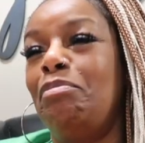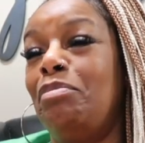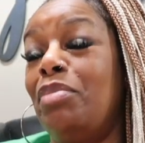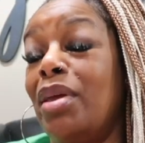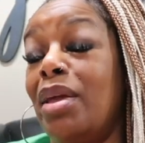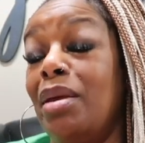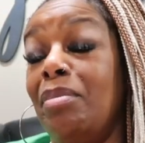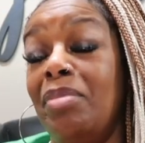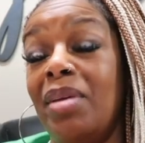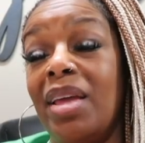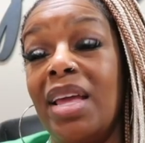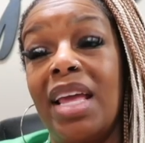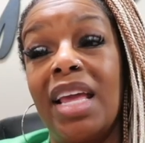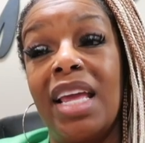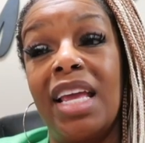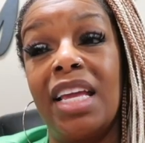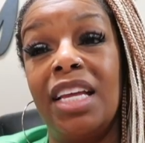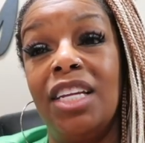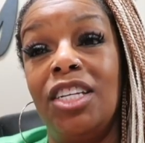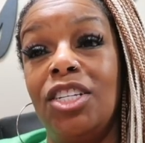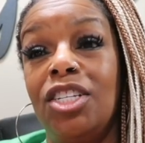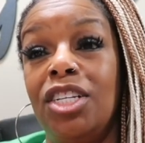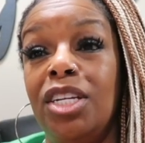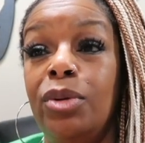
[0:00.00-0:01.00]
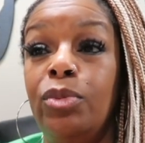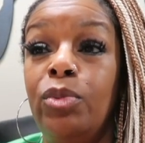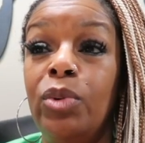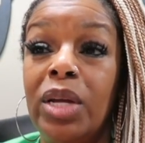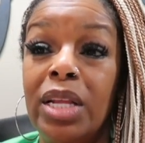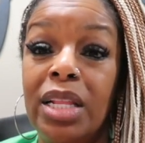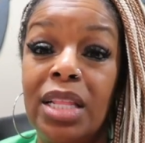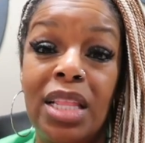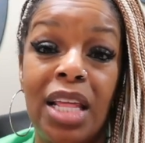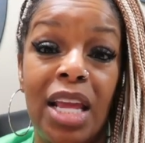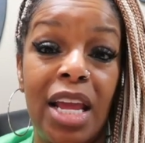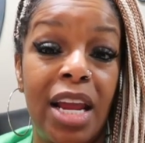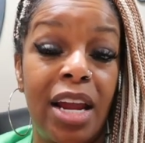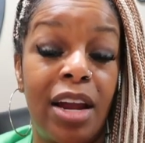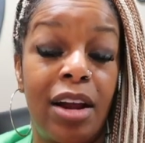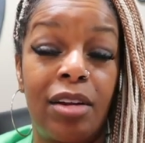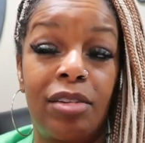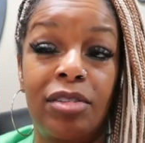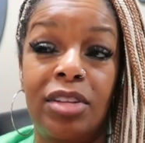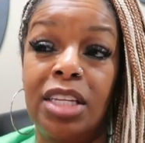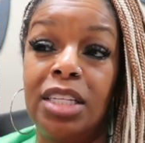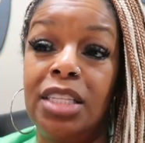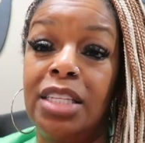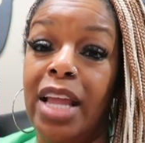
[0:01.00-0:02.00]
Baby, she went
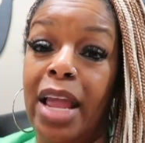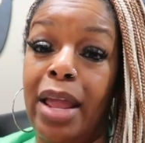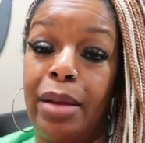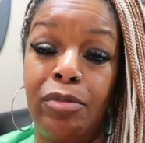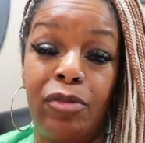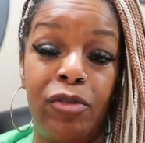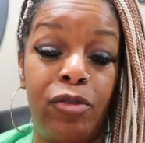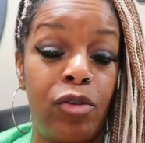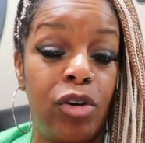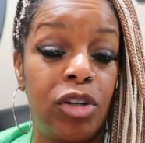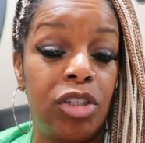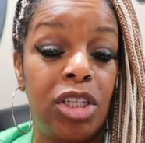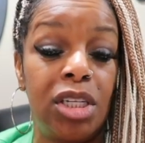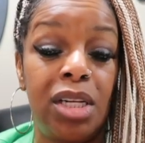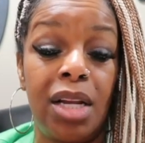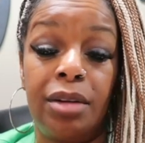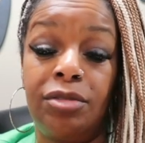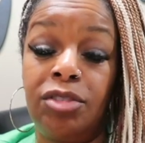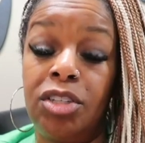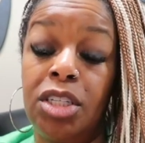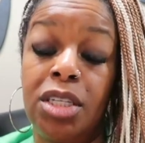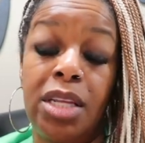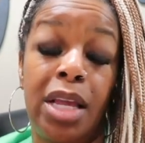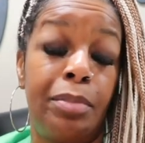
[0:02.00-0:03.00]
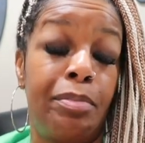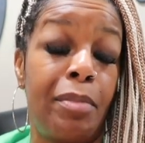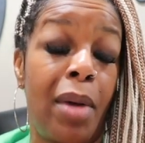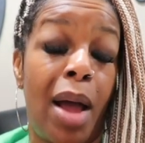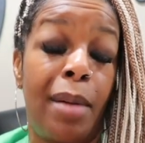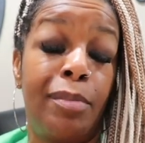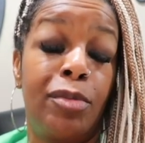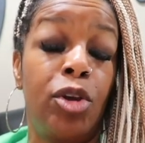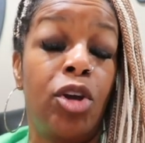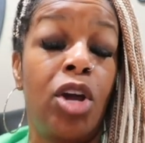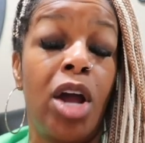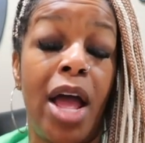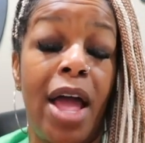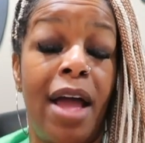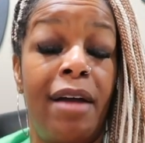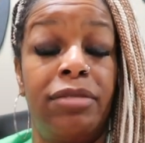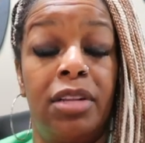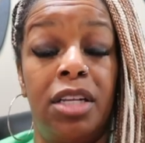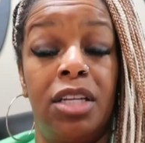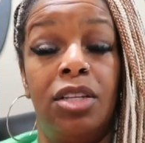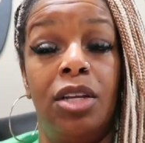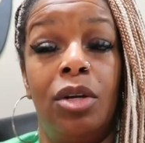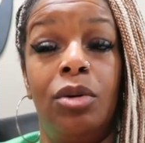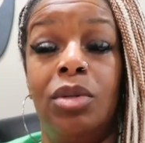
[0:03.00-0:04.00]
there the day before she left. She said, Mom, you're going to have
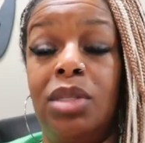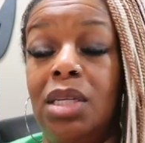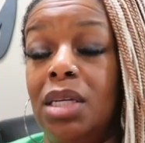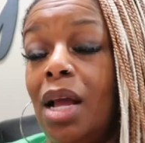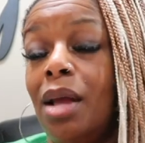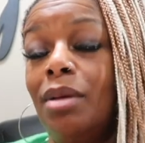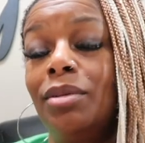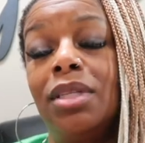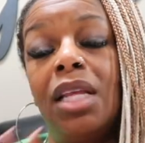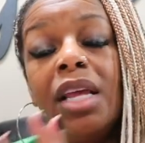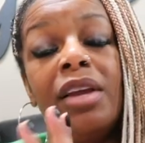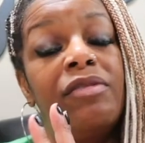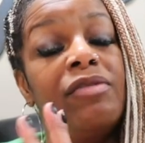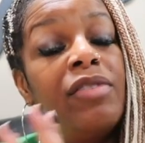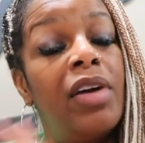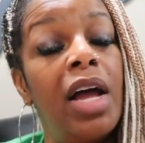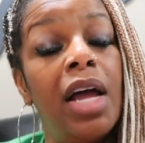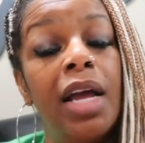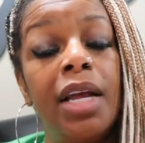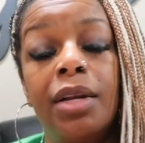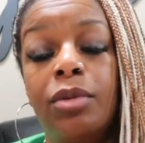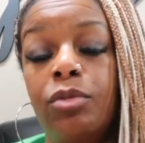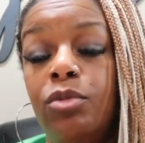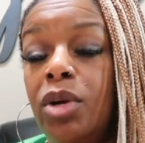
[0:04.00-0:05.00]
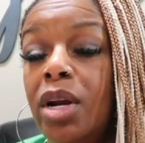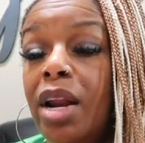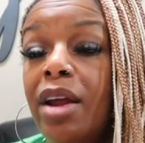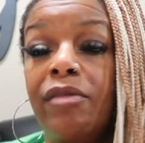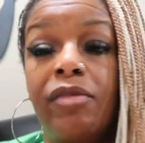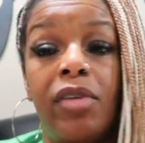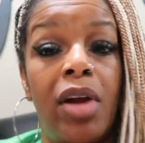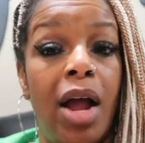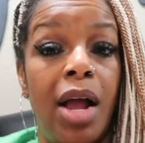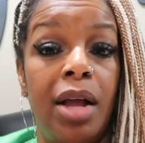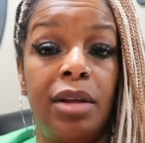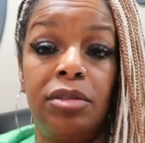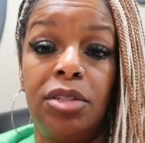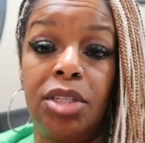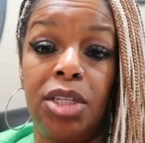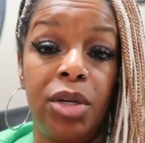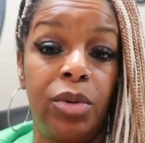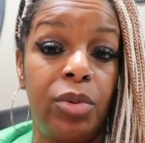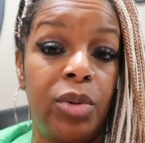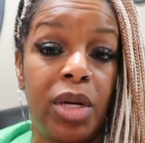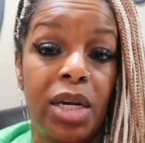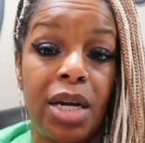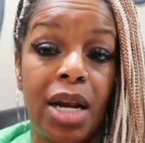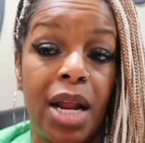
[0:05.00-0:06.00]
to deal with it. I was like, fine, whatever. I'll
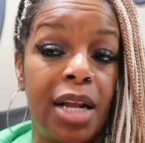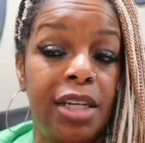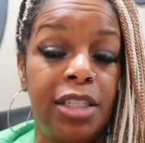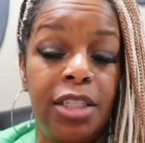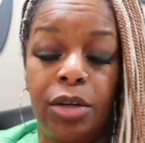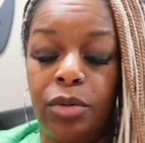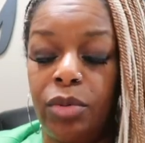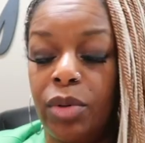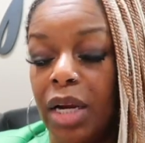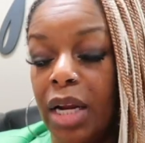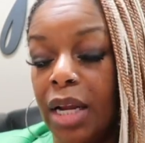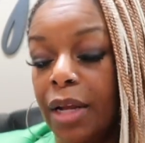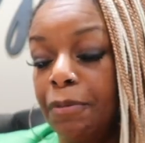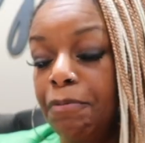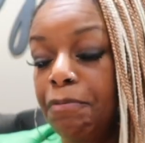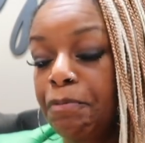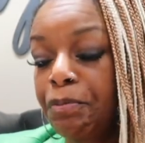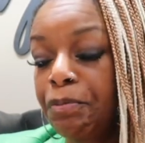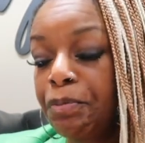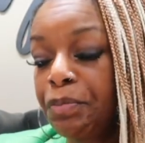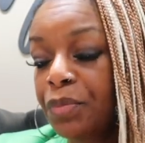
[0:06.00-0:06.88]
deal with it. I'll deal with it.